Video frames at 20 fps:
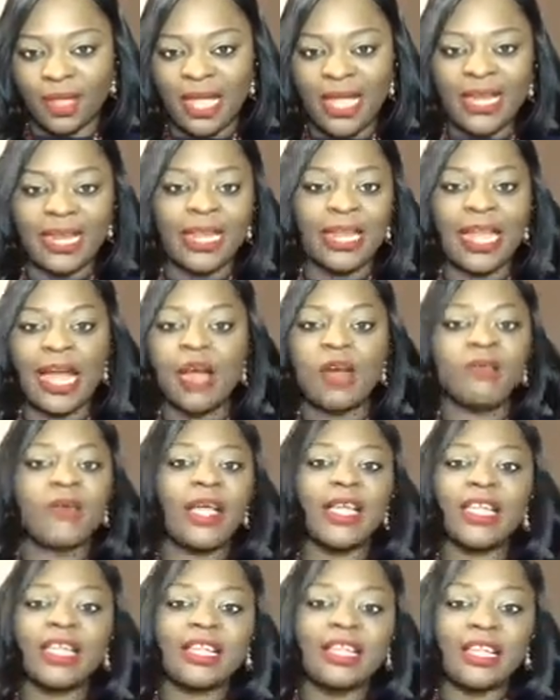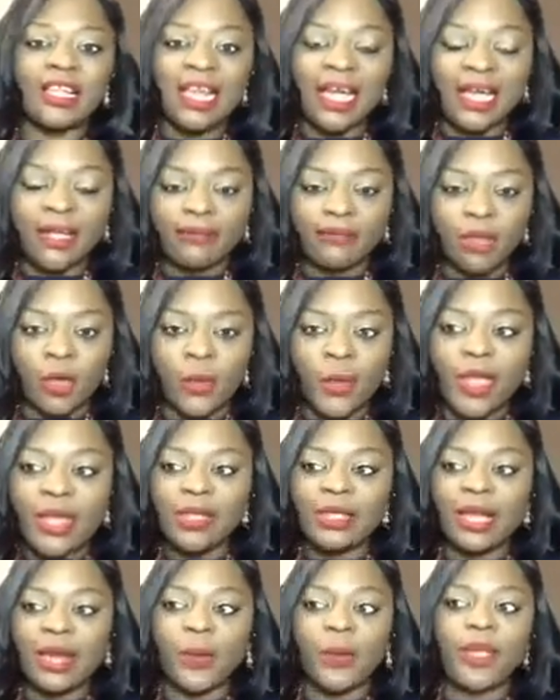And in our regular lives, are
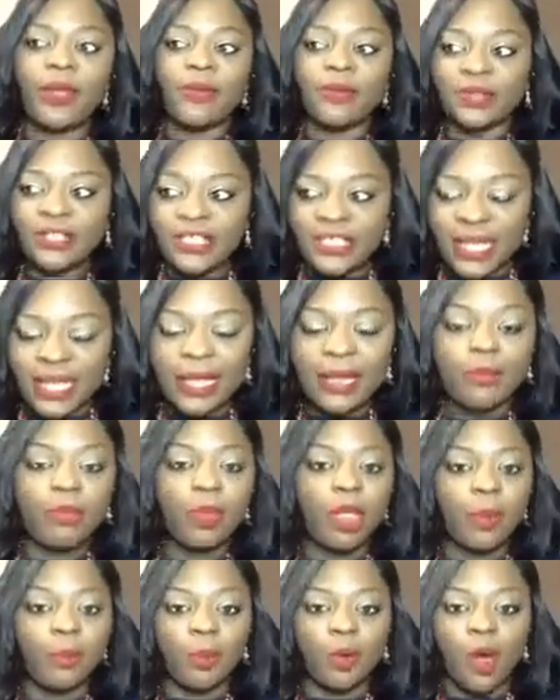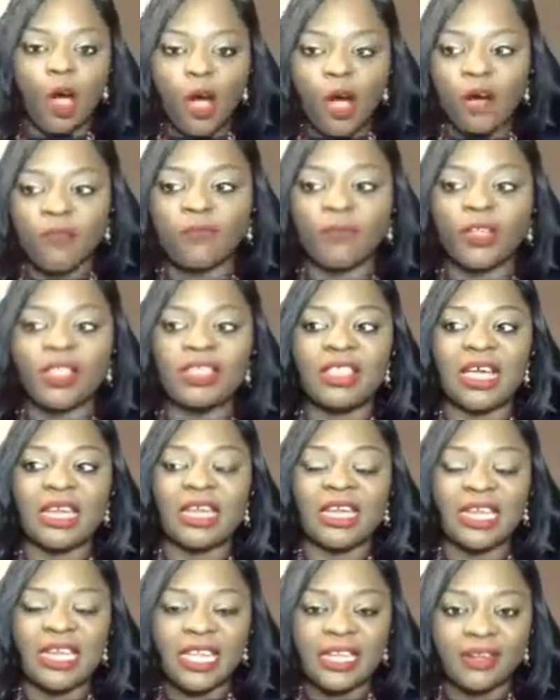we seeing people often
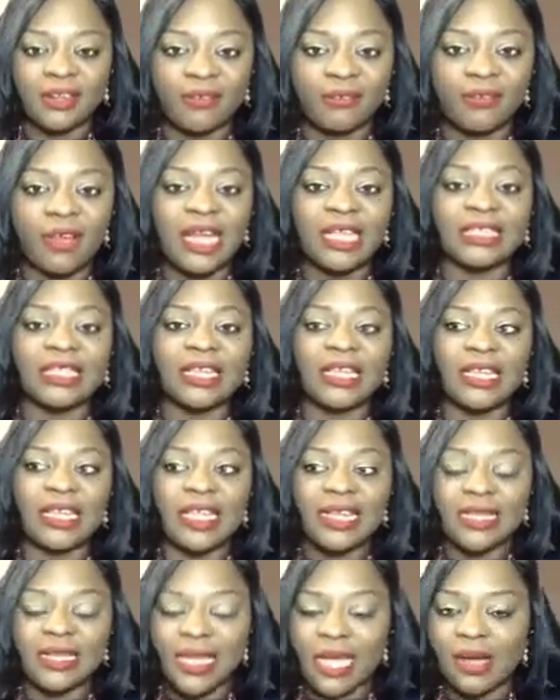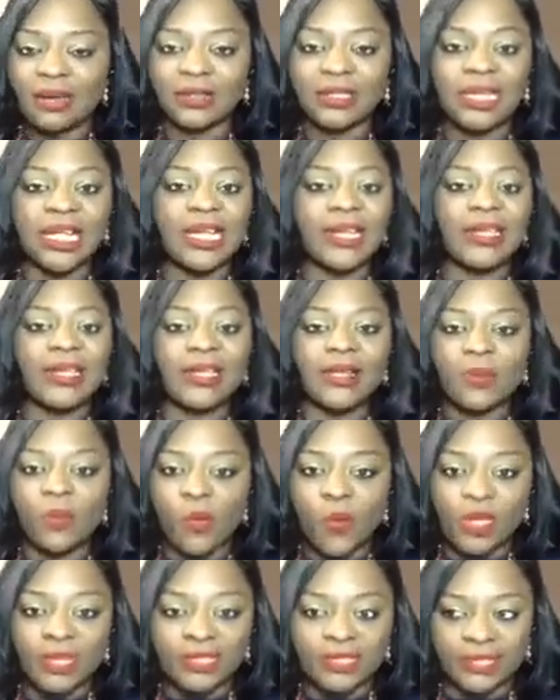that need advice and need counsel and need
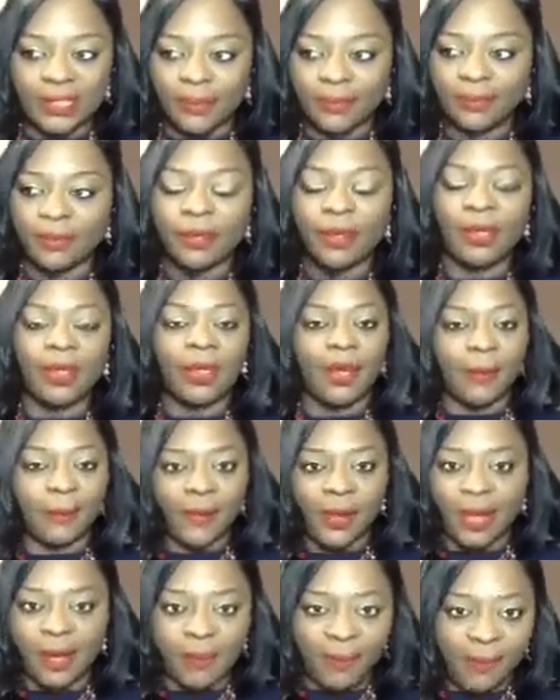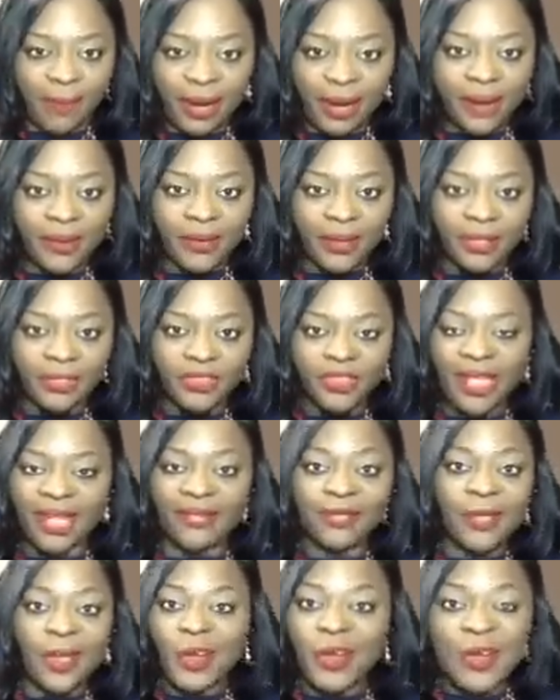wisdom about marriage
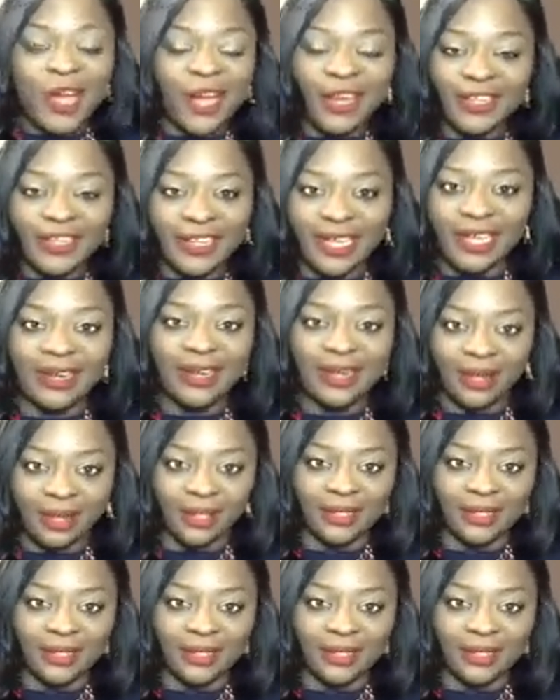and they're not getting